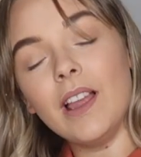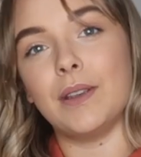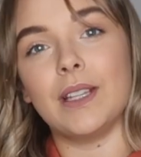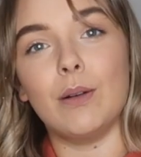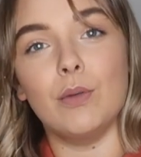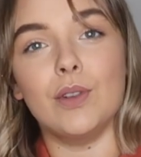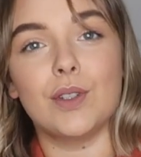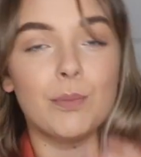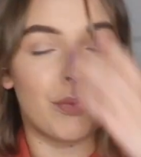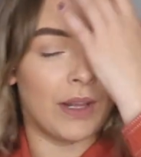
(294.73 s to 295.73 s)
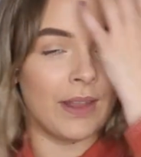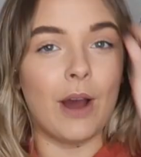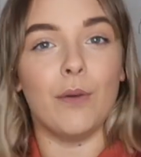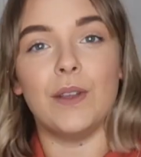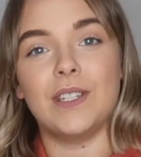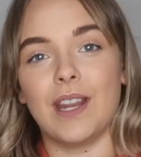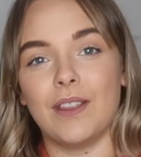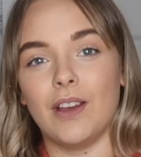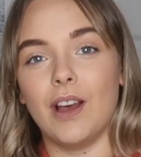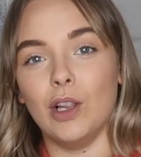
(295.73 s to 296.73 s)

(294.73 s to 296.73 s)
I think that would bring the outfit together